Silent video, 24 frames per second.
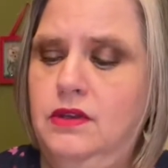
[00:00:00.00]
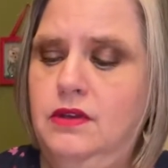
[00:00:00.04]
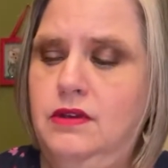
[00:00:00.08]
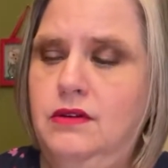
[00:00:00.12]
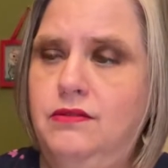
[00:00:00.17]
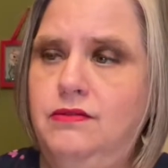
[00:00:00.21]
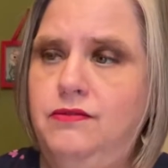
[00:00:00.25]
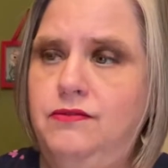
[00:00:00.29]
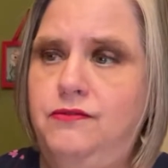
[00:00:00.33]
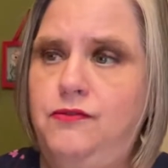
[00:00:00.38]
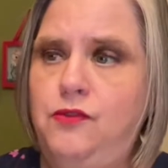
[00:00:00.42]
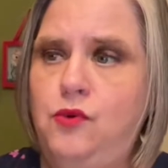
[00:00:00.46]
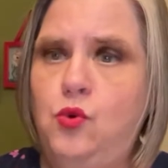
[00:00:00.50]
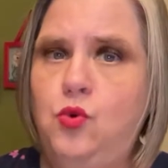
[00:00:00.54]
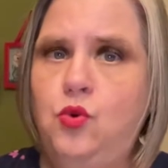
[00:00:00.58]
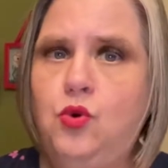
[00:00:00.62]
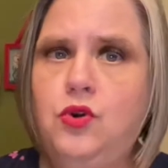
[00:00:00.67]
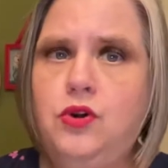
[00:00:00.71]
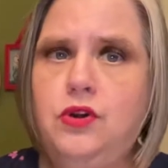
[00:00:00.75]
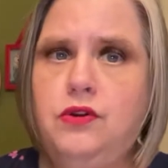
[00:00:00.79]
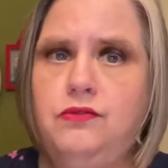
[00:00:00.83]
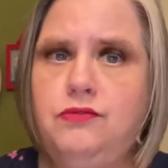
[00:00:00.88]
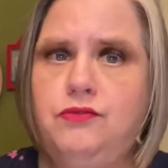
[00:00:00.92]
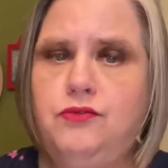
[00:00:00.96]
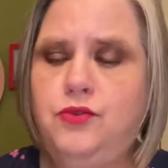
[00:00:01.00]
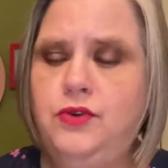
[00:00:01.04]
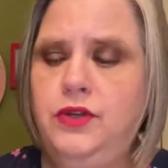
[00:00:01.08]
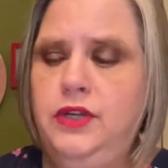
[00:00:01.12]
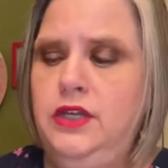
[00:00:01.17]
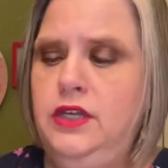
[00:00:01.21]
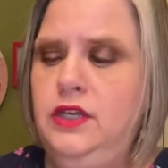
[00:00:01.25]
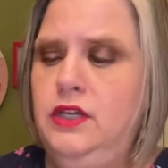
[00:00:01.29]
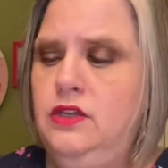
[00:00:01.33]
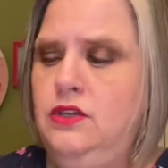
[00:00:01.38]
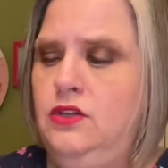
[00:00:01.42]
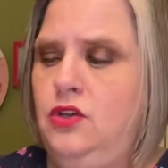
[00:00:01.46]
four
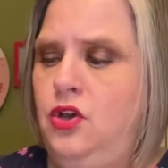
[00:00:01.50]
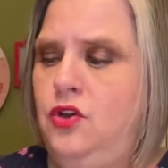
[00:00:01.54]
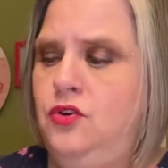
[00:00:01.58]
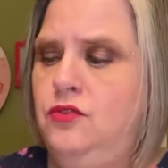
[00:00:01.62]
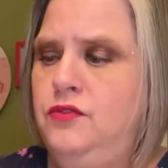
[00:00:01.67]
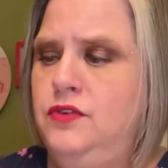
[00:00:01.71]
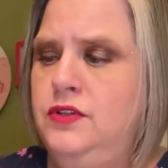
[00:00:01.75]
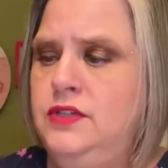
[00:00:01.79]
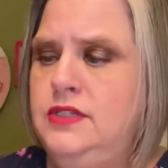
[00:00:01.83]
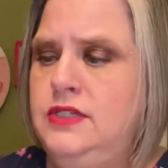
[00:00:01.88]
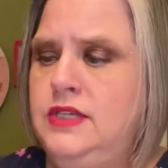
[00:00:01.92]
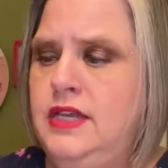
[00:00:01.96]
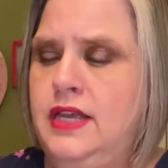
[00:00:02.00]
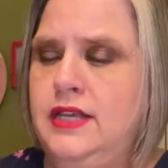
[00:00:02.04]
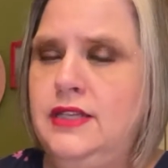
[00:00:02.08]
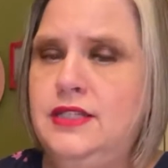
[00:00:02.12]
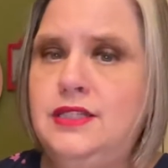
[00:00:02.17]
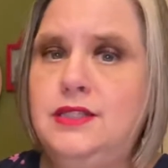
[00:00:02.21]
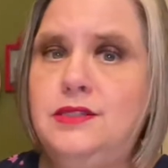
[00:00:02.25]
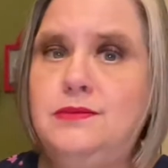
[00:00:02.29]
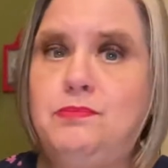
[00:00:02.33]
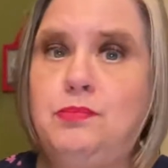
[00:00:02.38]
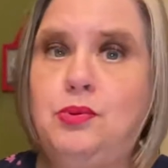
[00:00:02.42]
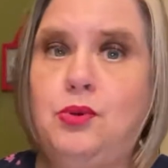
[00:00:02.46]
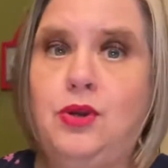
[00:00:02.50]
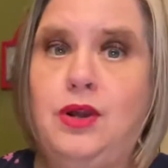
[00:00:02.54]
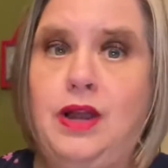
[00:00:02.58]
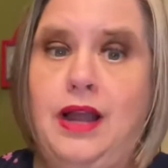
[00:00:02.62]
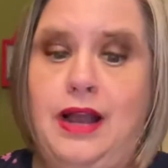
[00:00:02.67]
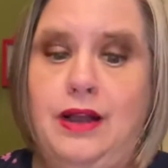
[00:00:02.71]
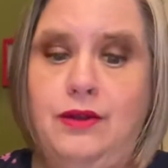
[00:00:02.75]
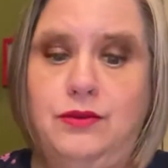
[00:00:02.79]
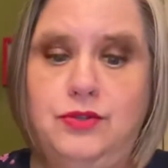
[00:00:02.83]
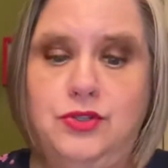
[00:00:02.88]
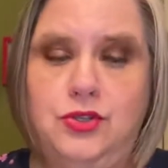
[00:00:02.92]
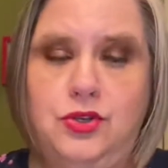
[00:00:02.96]
free COVID tests per
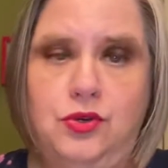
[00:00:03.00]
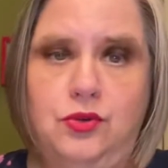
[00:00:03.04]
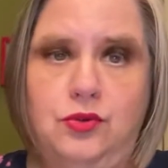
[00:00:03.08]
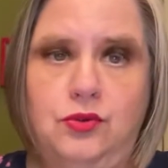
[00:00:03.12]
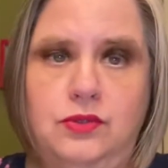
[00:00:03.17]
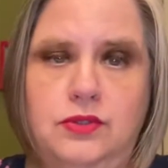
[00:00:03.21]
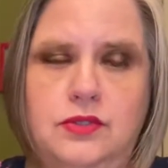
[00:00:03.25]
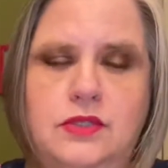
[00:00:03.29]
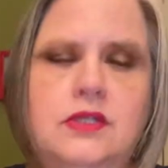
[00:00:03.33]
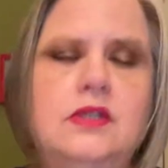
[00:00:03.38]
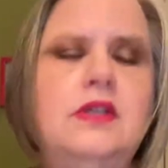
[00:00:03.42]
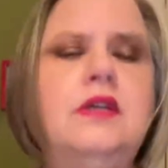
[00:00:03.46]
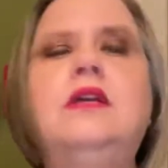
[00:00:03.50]
household.